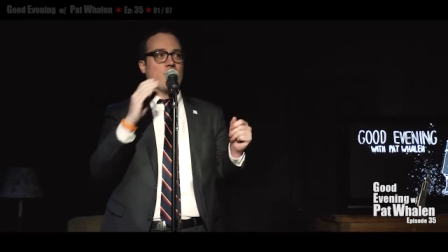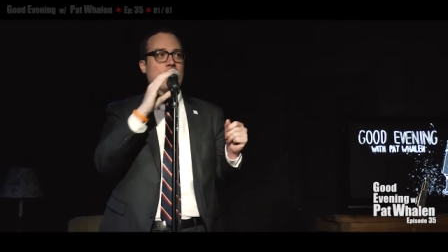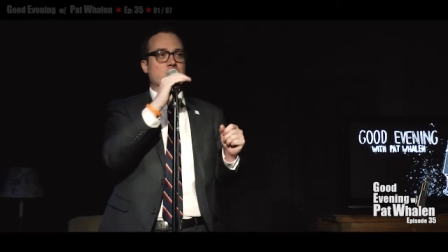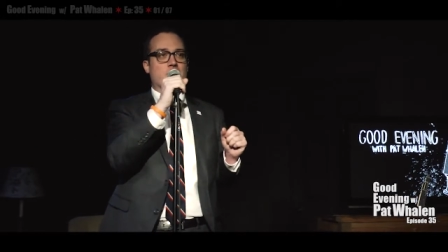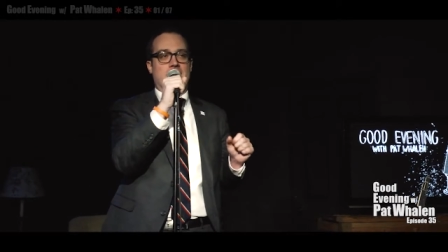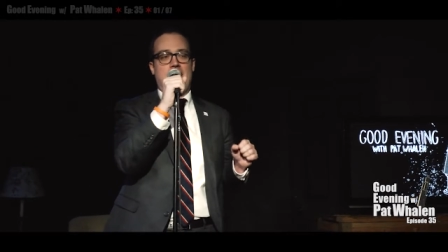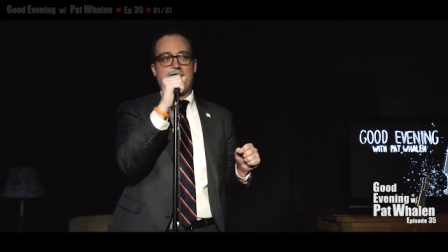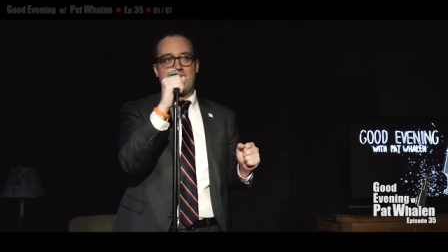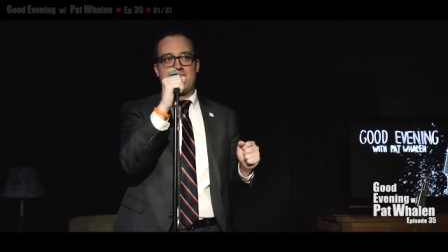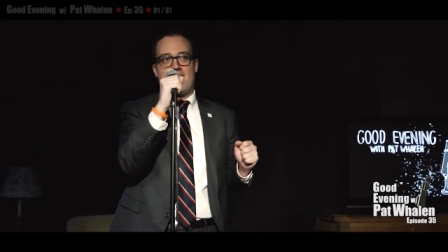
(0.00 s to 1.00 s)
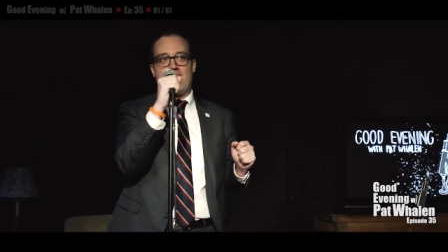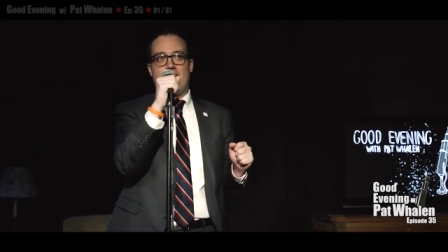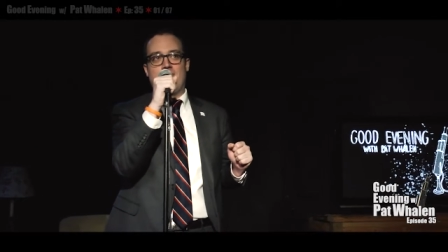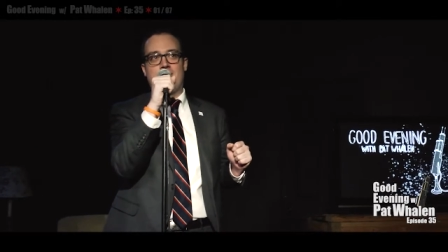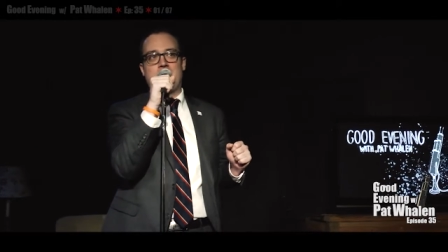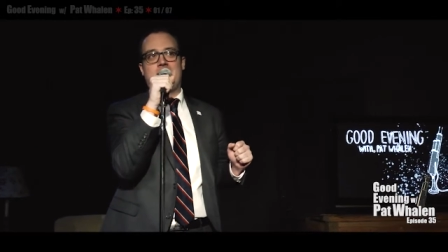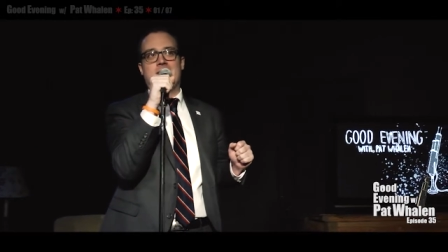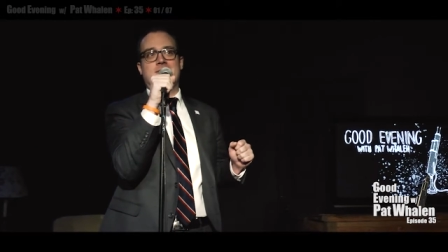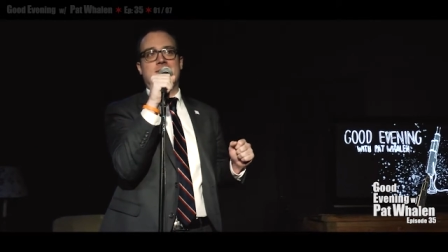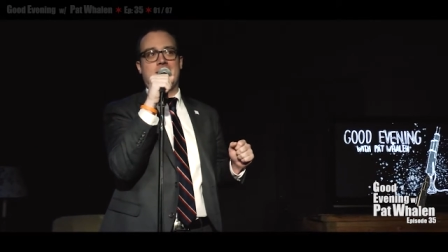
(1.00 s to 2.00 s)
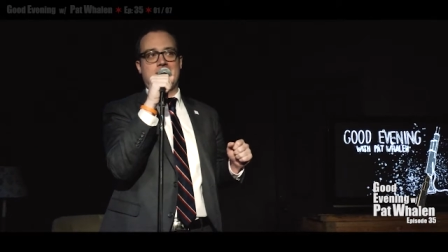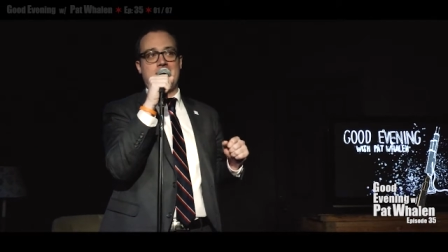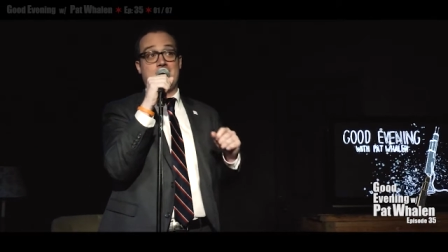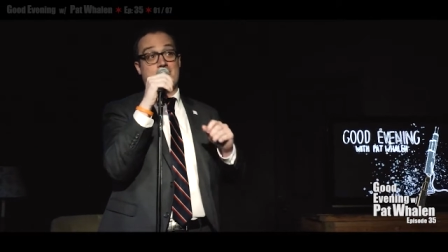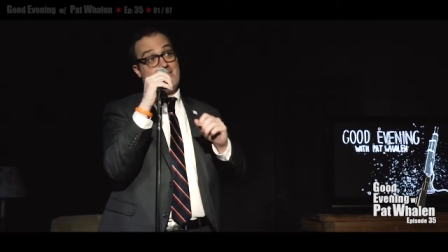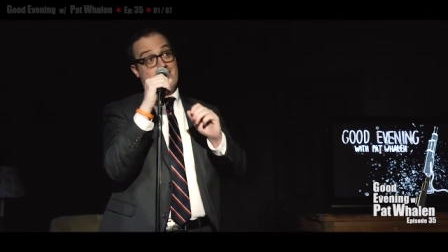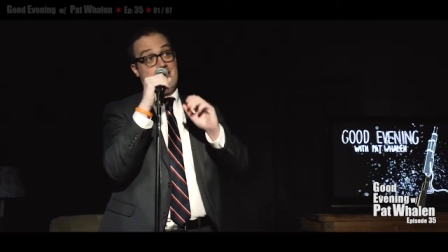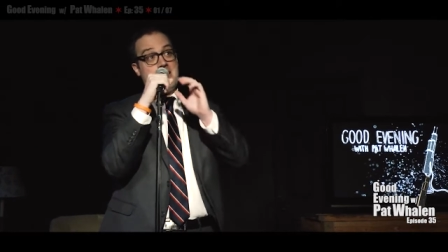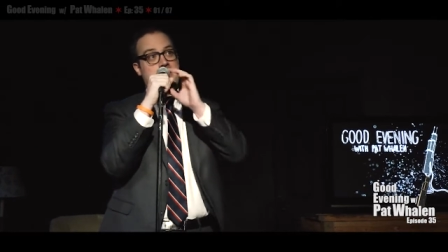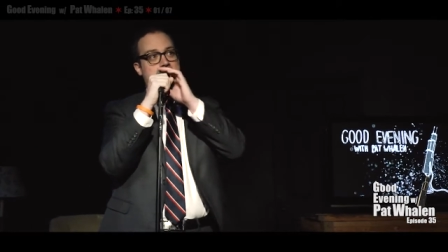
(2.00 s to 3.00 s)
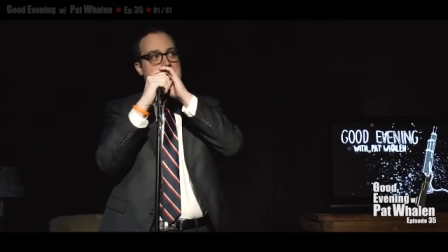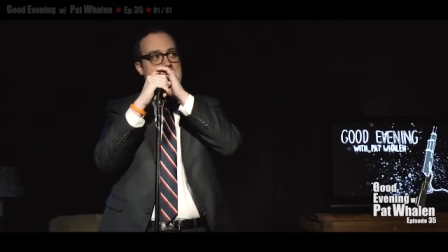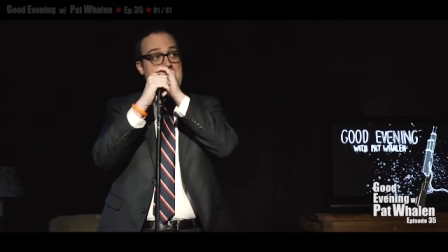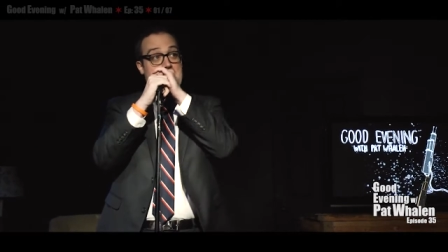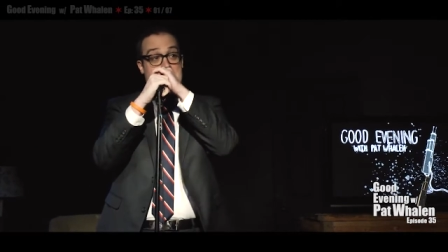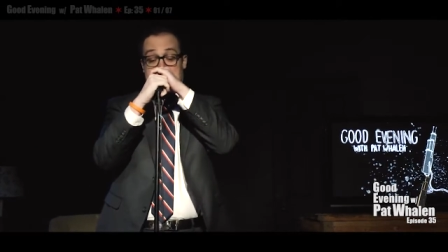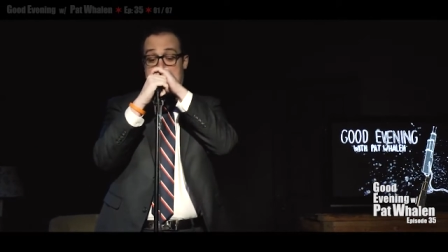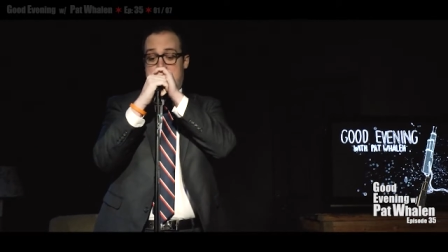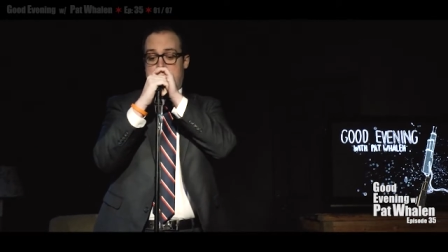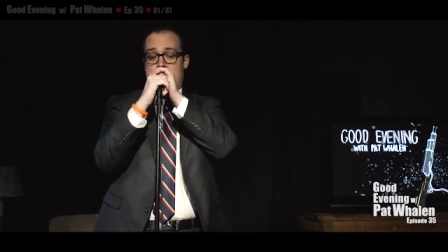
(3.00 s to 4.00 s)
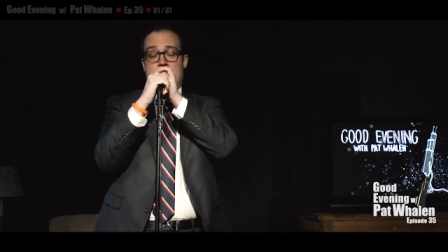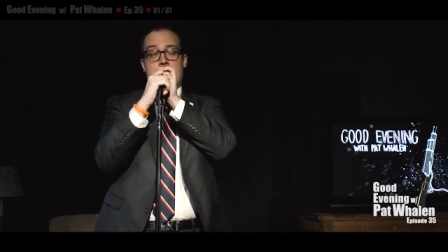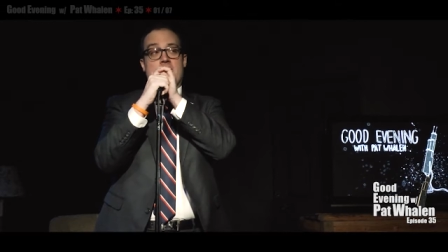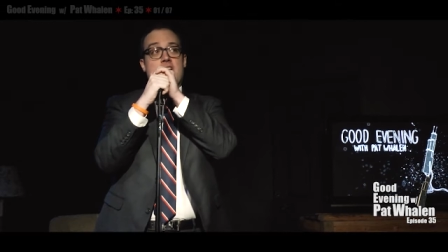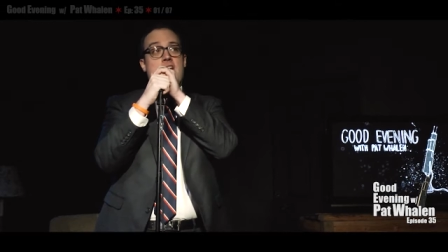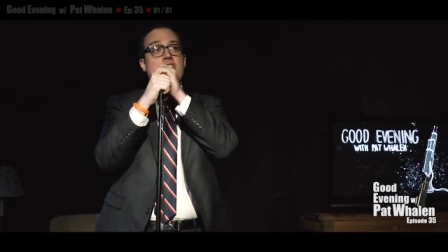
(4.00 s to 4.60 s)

a drinking game for the State of the Union because it's easier than saying you drink too much.